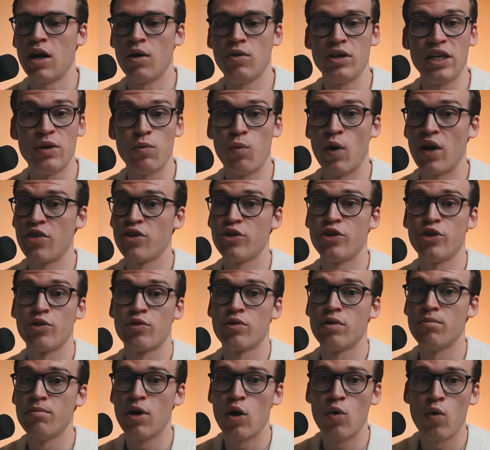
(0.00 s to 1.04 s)
Whether you're
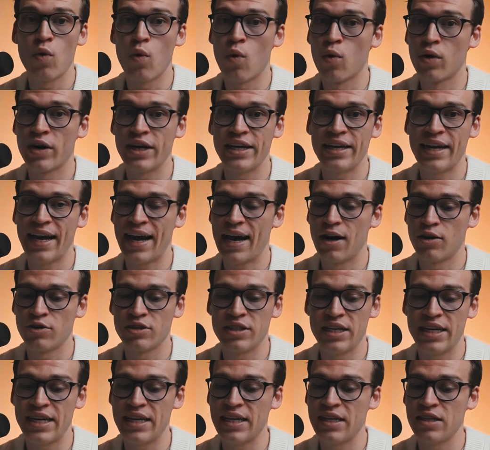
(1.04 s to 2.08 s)
remote or
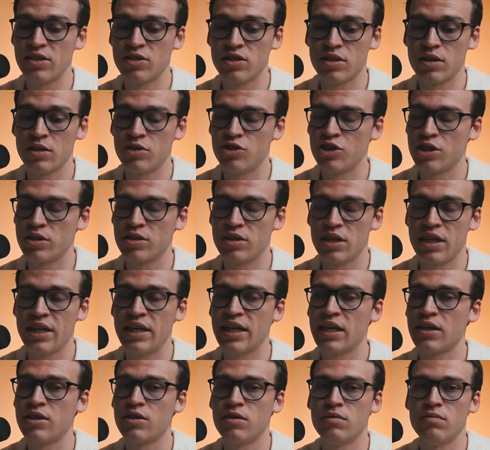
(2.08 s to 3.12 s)
in-house, it is just an
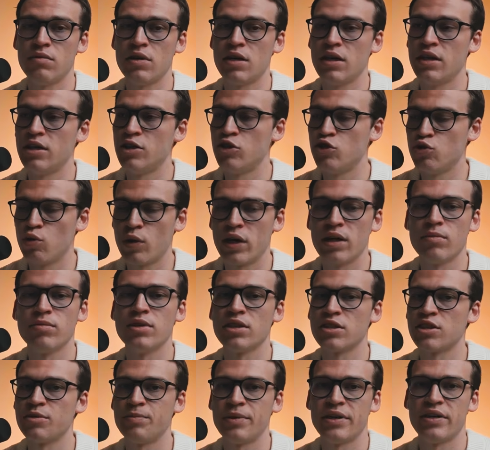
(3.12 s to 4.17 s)
enjoyable
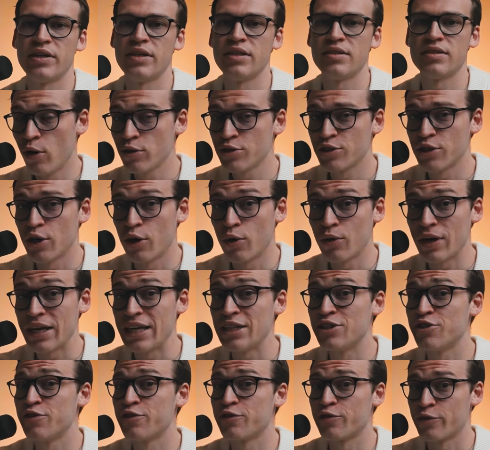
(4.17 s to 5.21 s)
experience. Also,
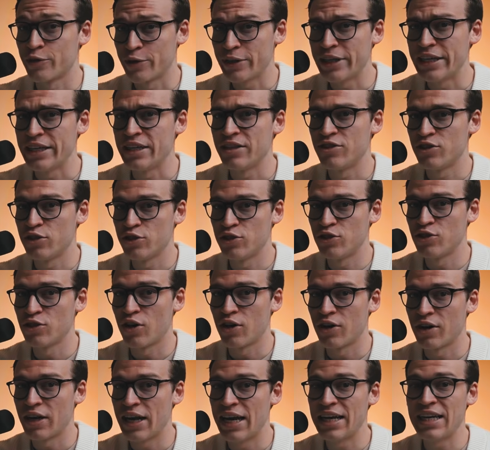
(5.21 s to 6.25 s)
it's free to
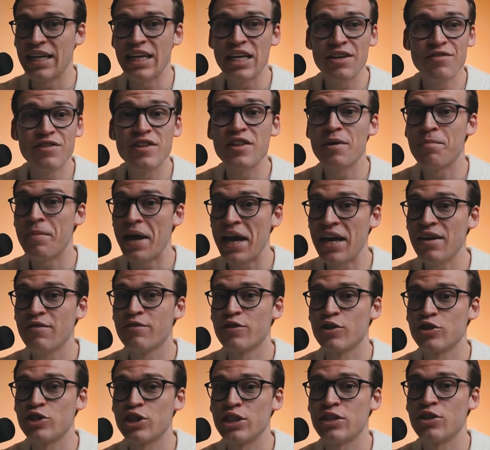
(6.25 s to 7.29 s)
start, and even the paid
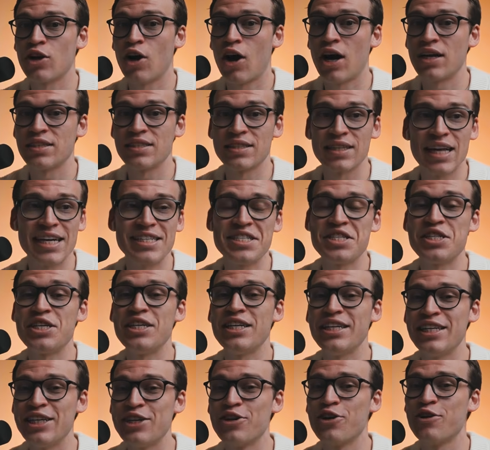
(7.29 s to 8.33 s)
version costs less than a
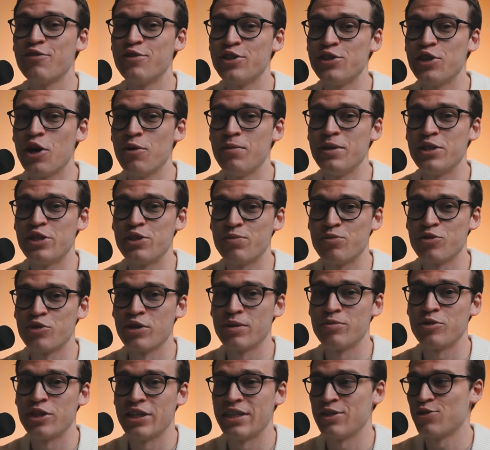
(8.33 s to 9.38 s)
year of Adobe
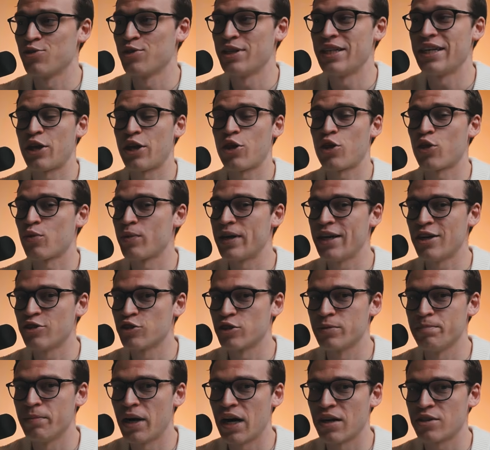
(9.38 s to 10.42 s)
subscription. It's only
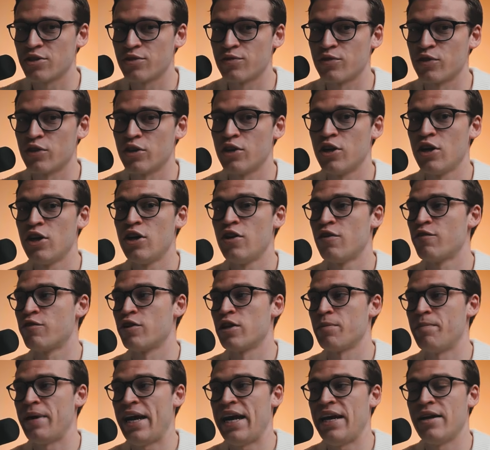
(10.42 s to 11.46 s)
$300 for
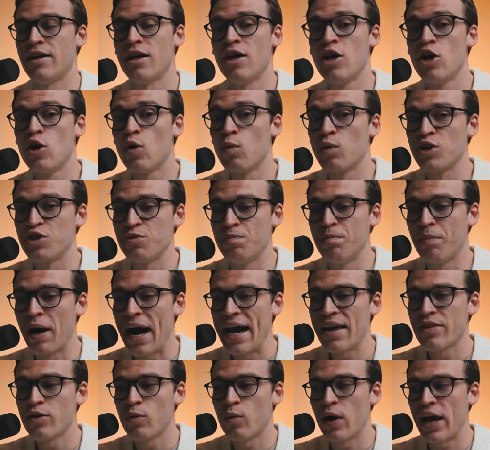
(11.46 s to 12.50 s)
the paid, which,
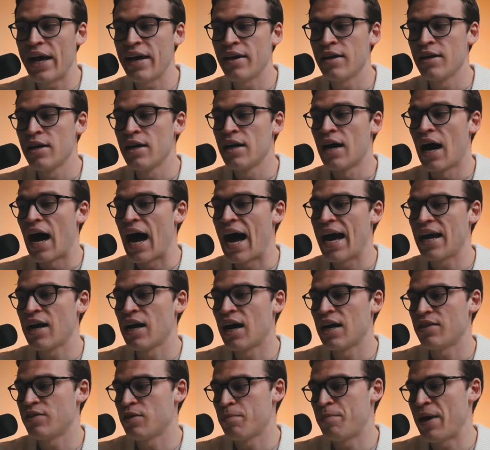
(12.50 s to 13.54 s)
by the way, I
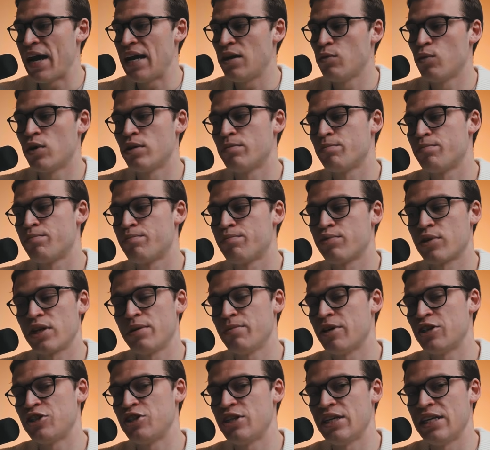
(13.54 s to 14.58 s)
got the paid one pretty
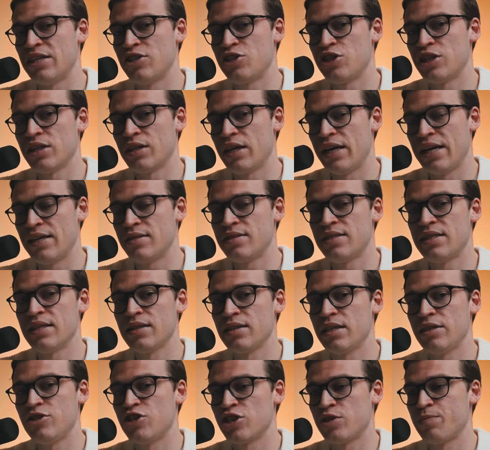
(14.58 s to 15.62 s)
much
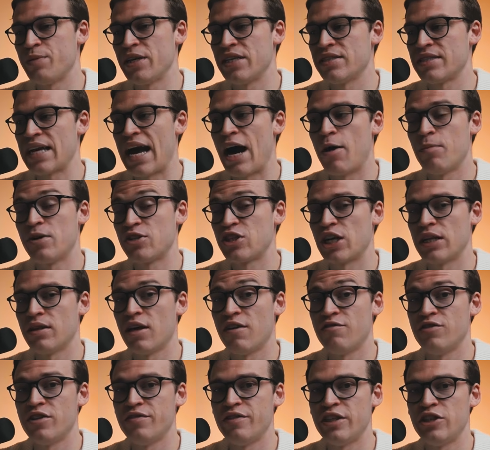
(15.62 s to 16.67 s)
instantly just because of how much I
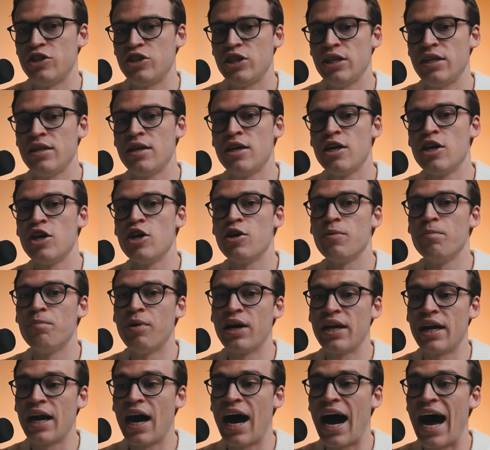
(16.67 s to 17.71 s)
love Davinci,
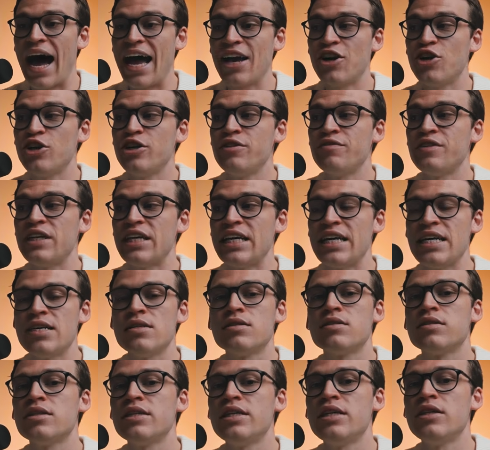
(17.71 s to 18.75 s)
but I could have
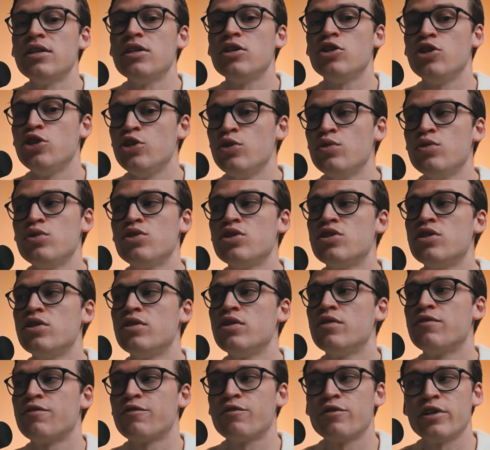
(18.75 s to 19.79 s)
easily used
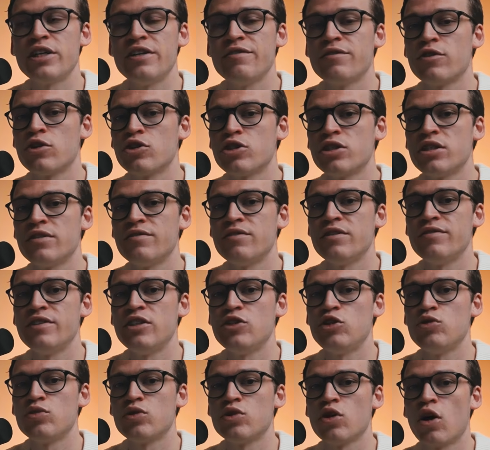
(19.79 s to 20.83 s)
the free version of
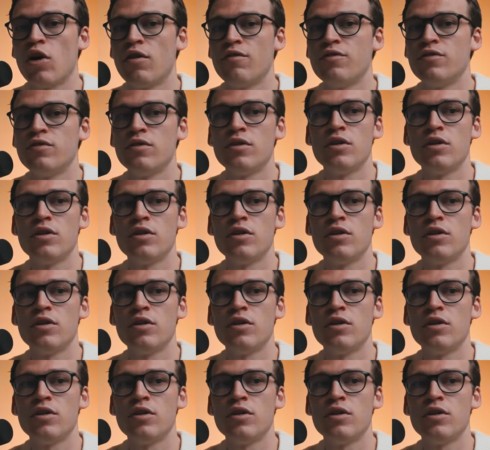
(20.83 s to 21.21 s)
Davinci Resolve